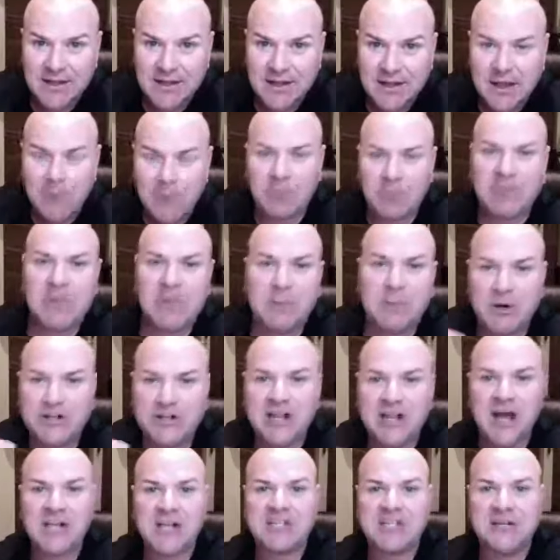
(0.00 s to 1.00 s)
but the
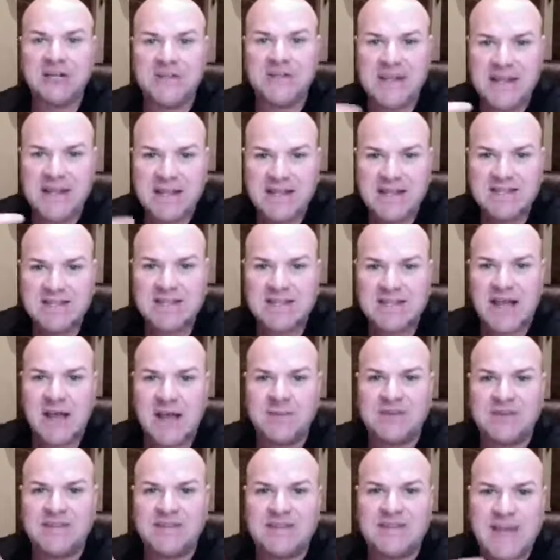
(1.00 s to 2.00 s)
production of
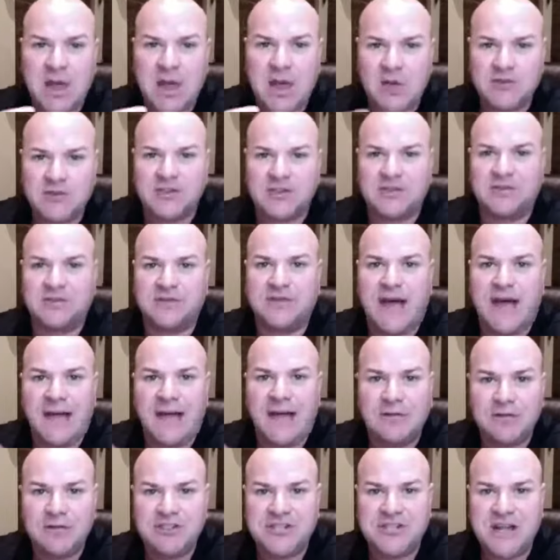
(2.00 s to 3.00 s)
enzymes, cells, and
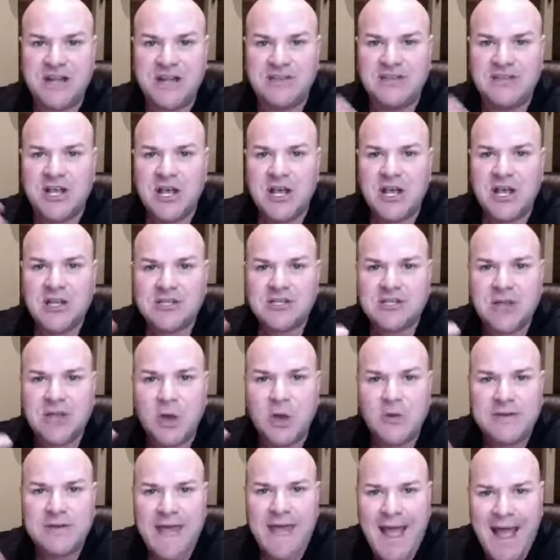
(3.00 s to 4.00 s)
survival genes
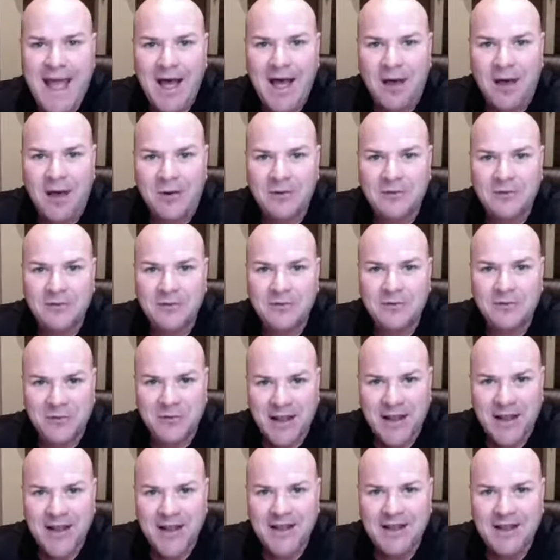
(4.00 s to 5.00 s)
slowed down,
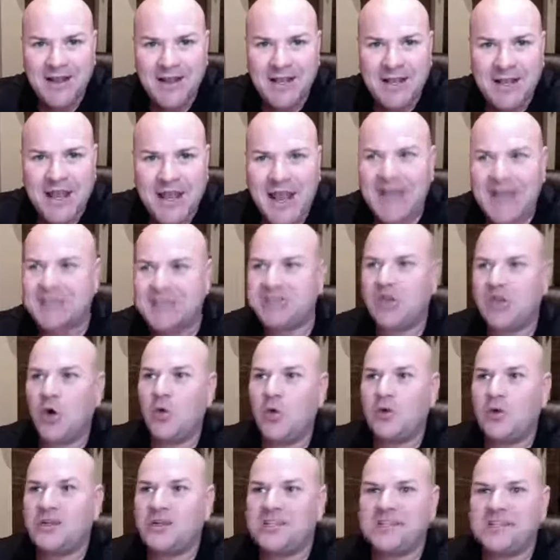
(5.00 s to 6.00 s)
right? And
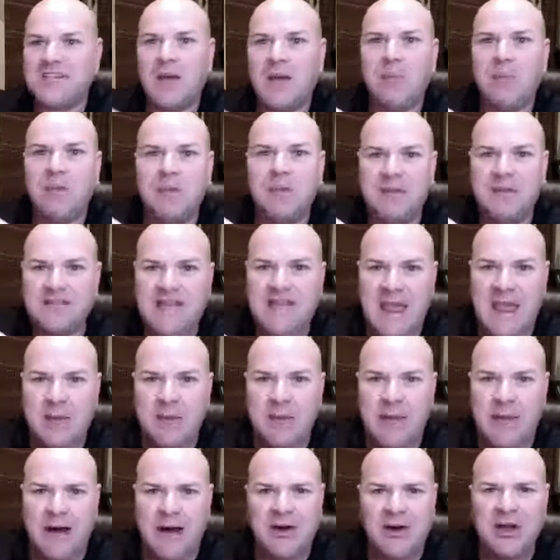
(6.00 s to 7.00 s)
so supplements came
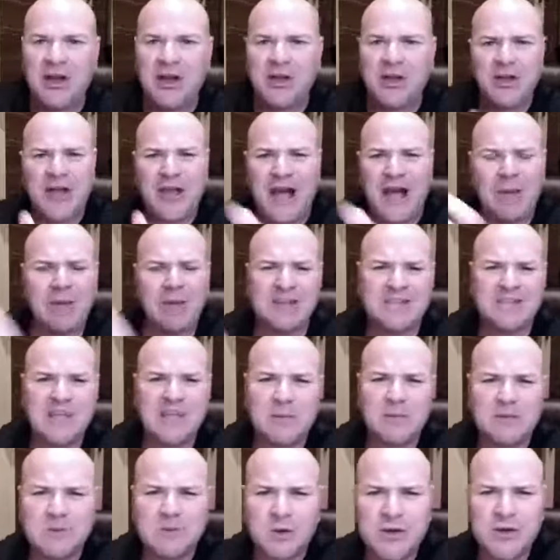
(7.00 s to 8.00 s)
about. How many
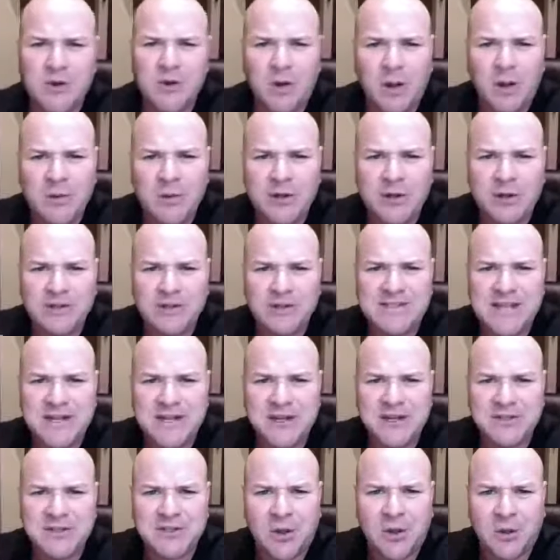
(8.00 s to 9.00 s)
supplements were you on when you were 10
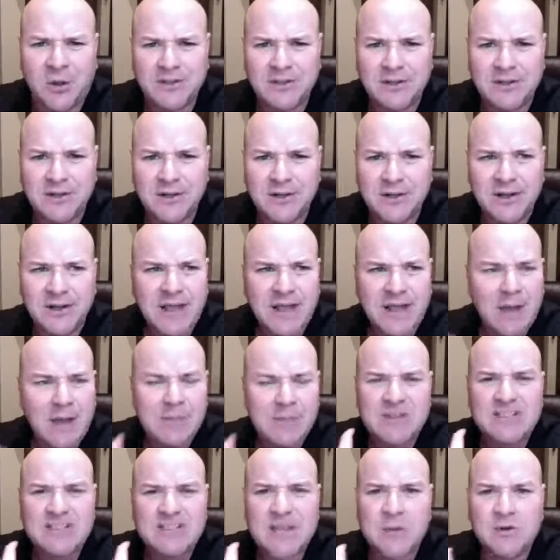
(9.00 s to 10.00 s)
years old? How
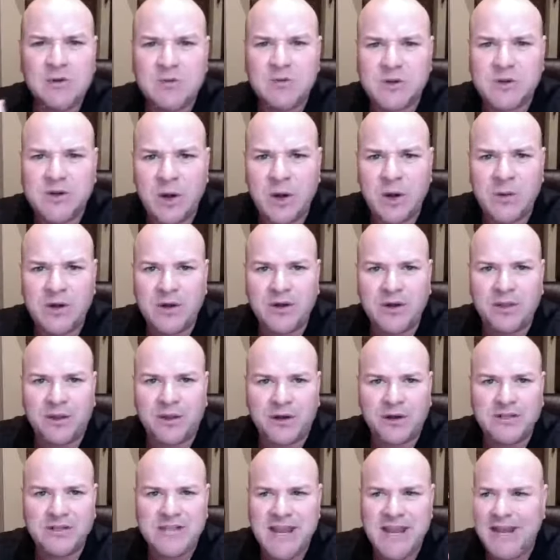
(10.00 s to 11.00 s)
many supplements were you on when you were
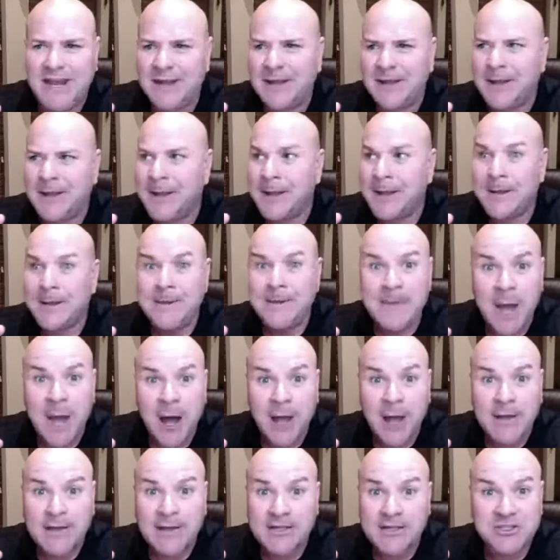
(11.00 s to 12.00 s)
13?
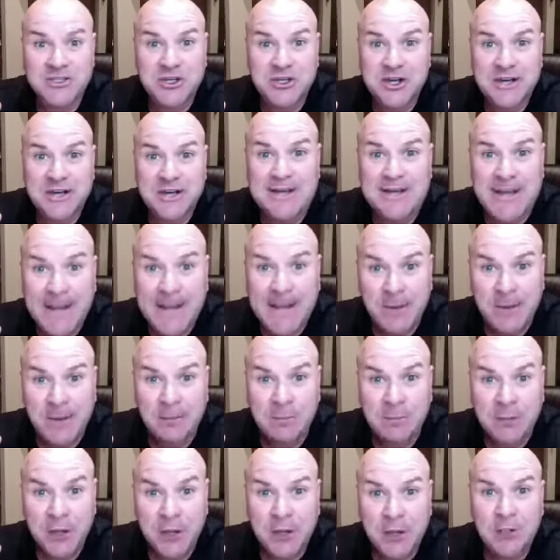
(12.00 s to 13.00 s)
None, because you didn't
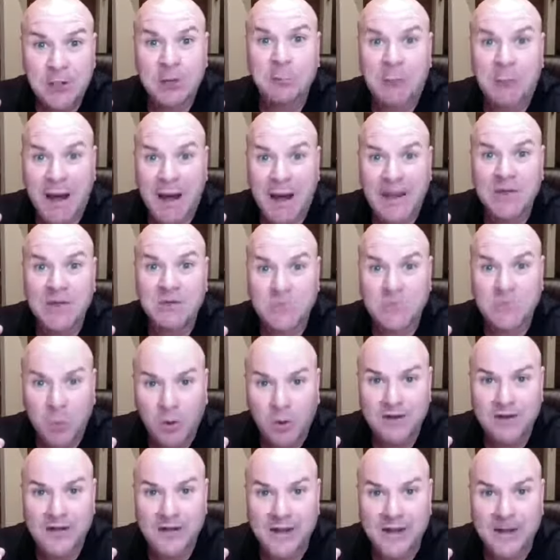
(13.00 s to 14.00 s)
them. Your body was
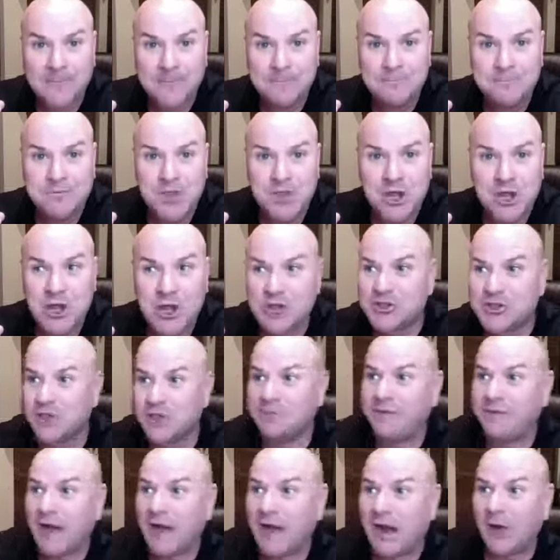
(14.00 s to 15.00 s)
working. So
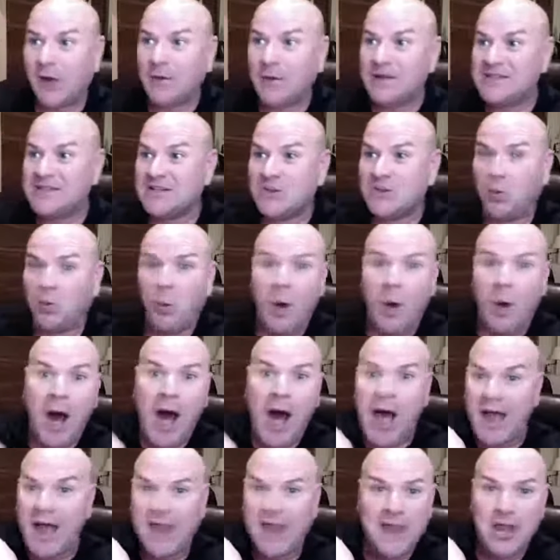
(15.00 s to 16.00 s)
the very reasons
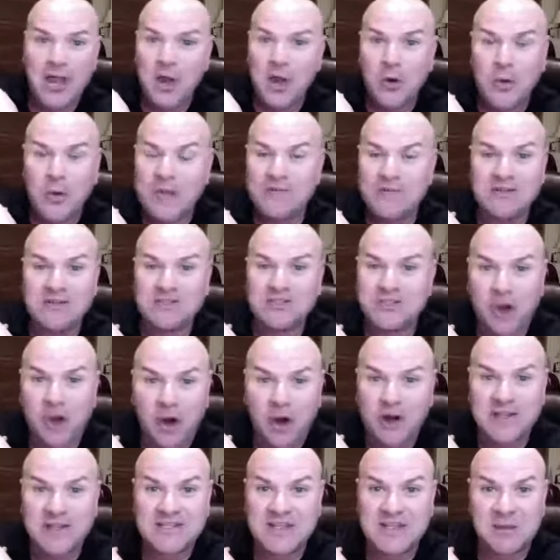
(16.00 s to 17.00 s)
why we even
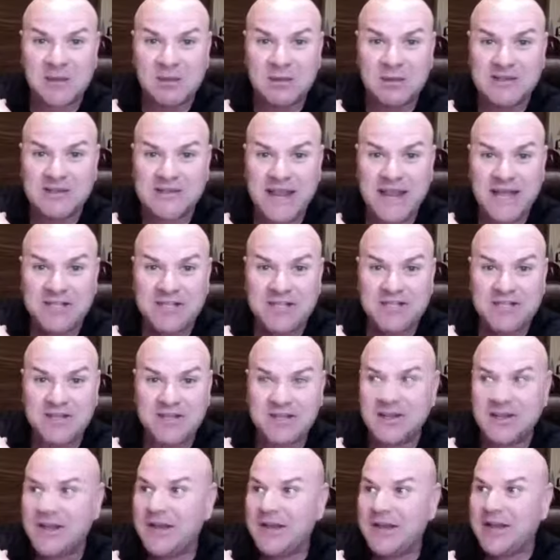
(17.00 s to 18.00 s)
started
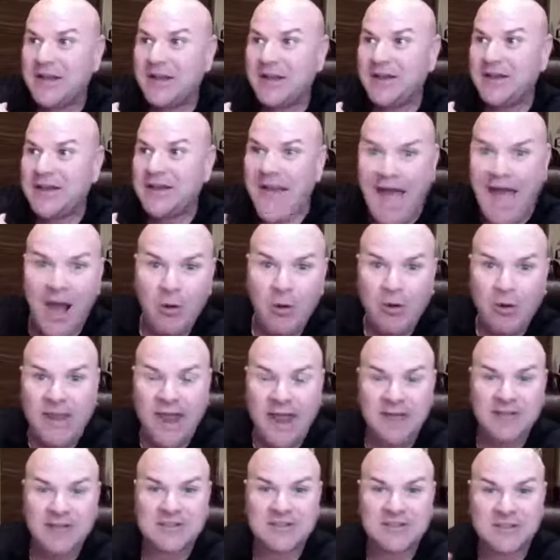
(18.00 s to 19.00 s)
supplementation, now we
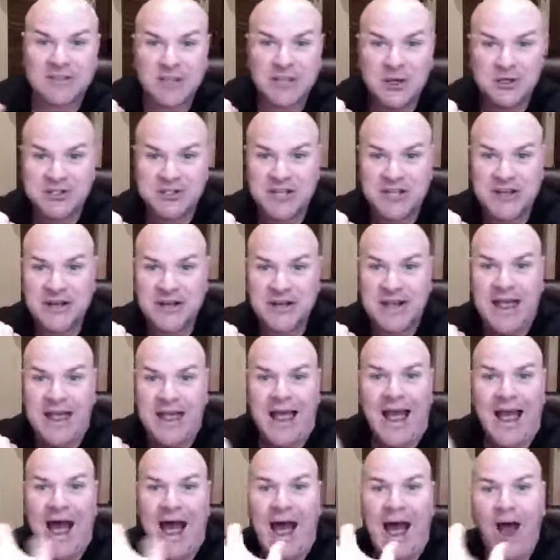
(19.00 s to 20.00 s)
have the solution.
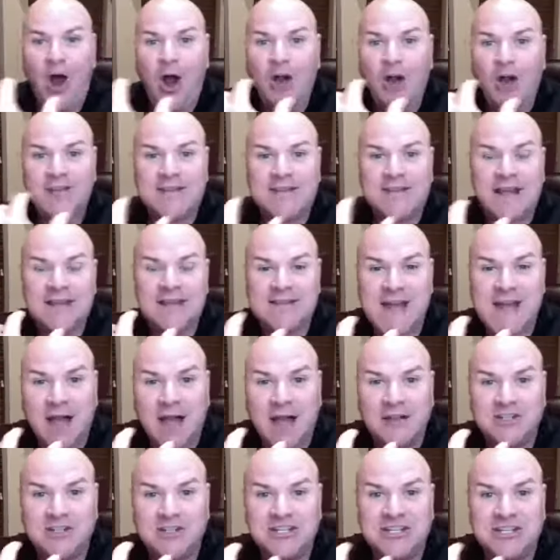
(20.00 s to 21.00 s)
Our
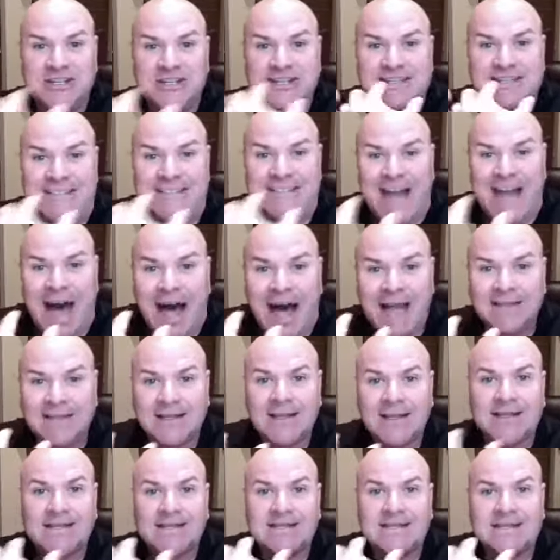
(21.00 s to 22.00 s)
technology does not
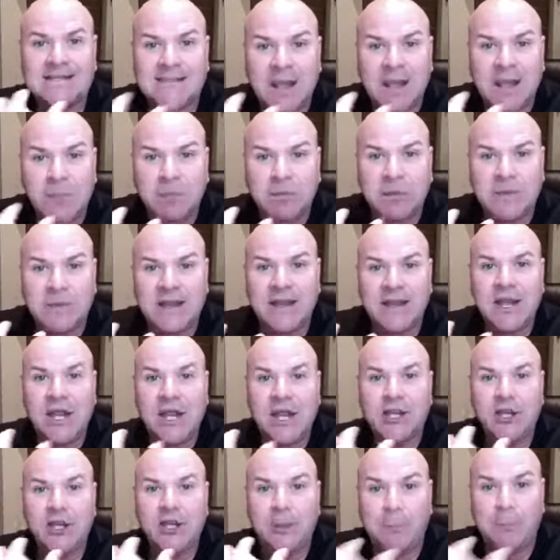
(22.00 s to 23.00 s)
supplement
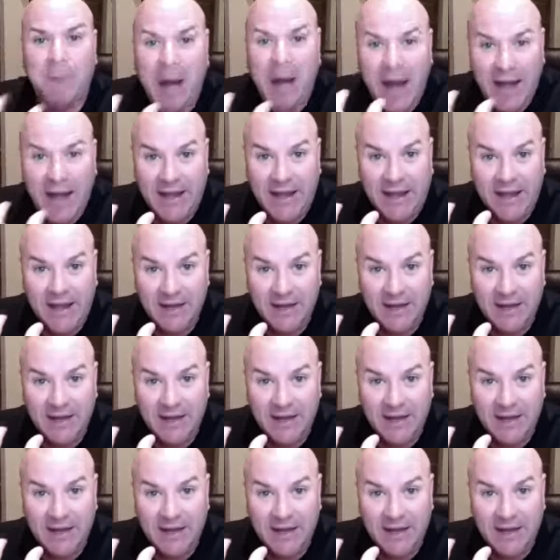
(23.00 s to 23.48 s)
your body.